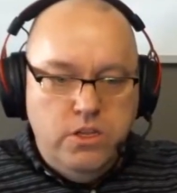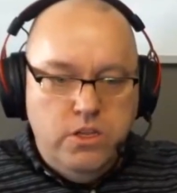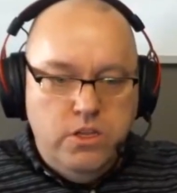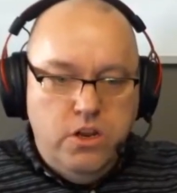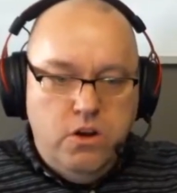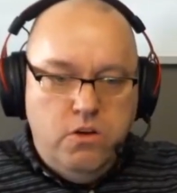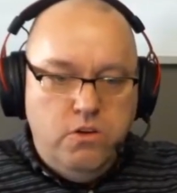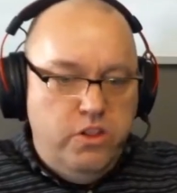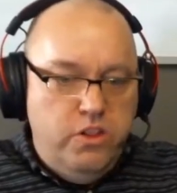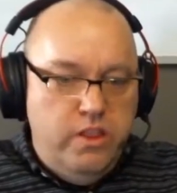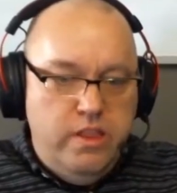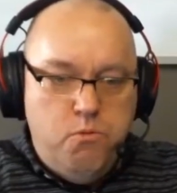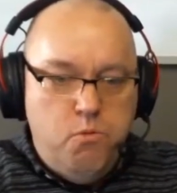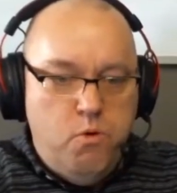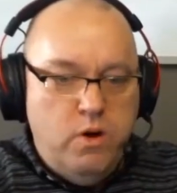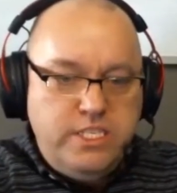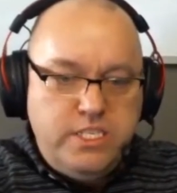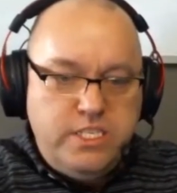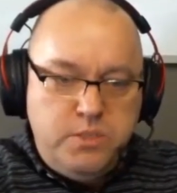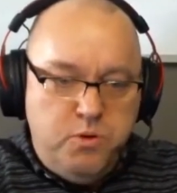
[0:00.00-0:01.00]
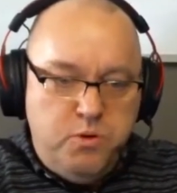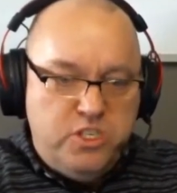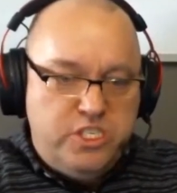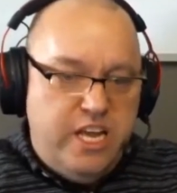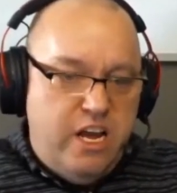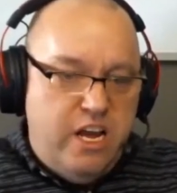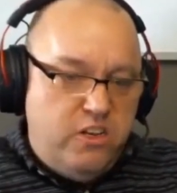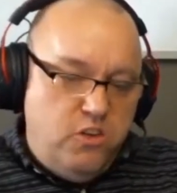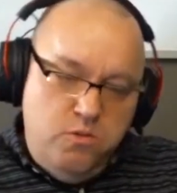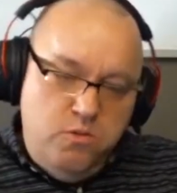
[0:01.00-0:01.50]
you know, once it's
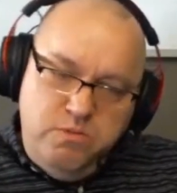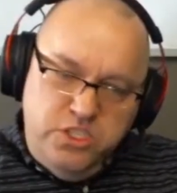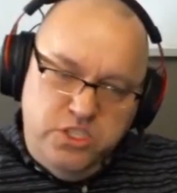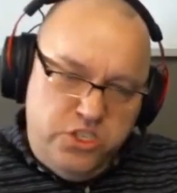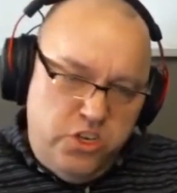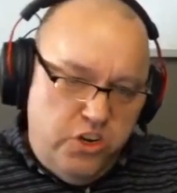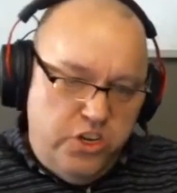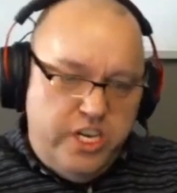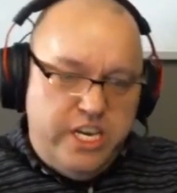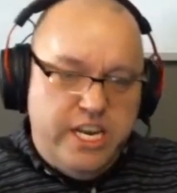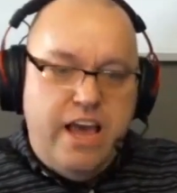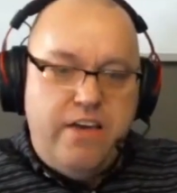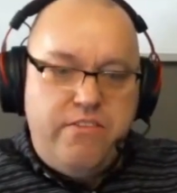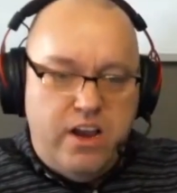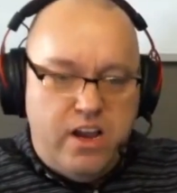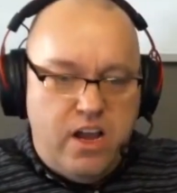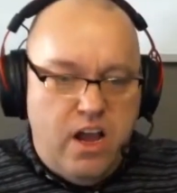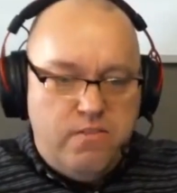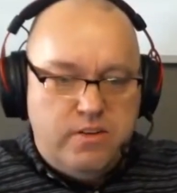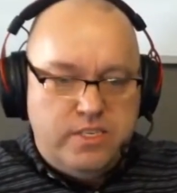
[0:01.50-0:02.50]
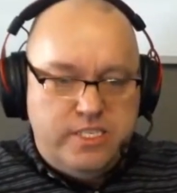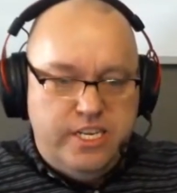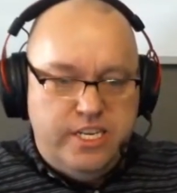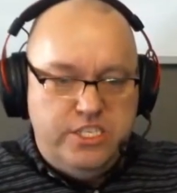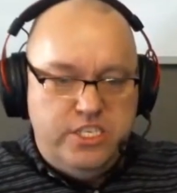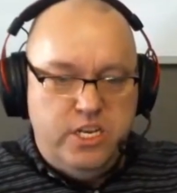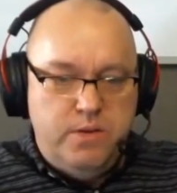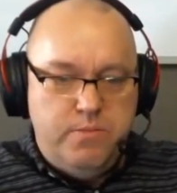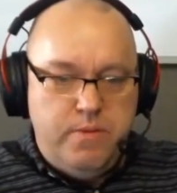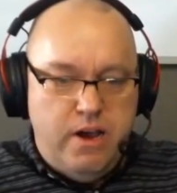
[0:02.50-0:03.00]
pushed out to them, sure, you can have that
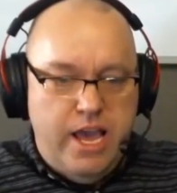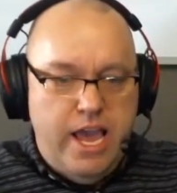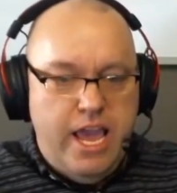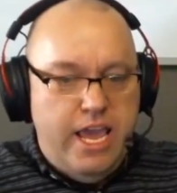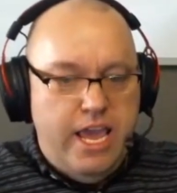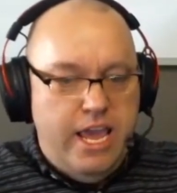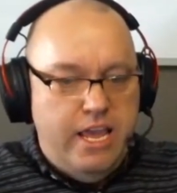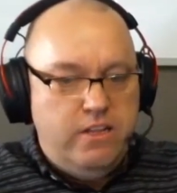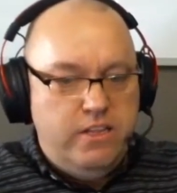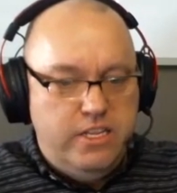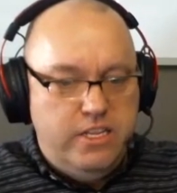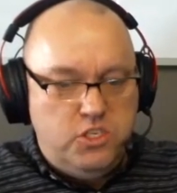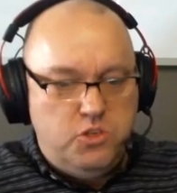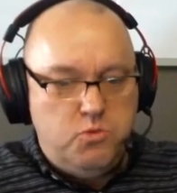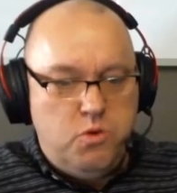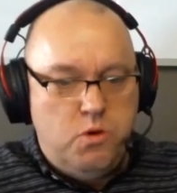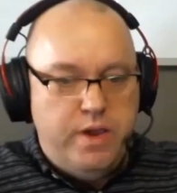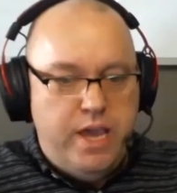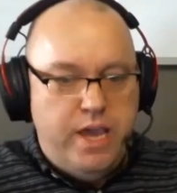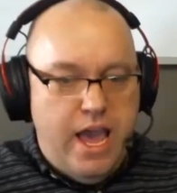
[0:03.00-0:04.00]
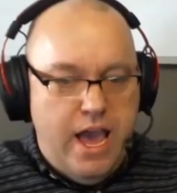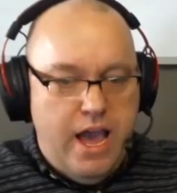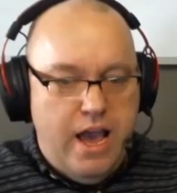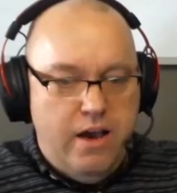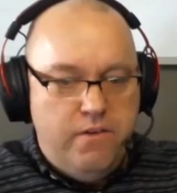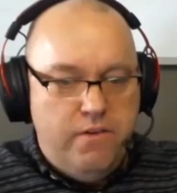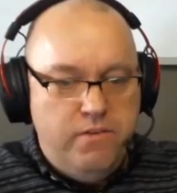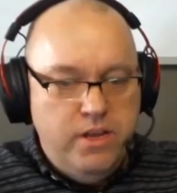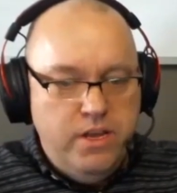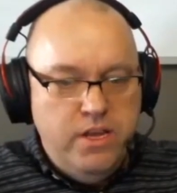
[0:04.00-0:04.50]
conversation about, hey, this is what we
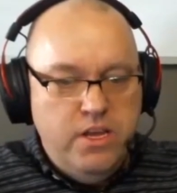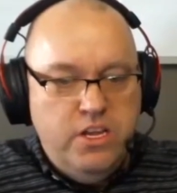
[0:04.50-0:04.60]
have.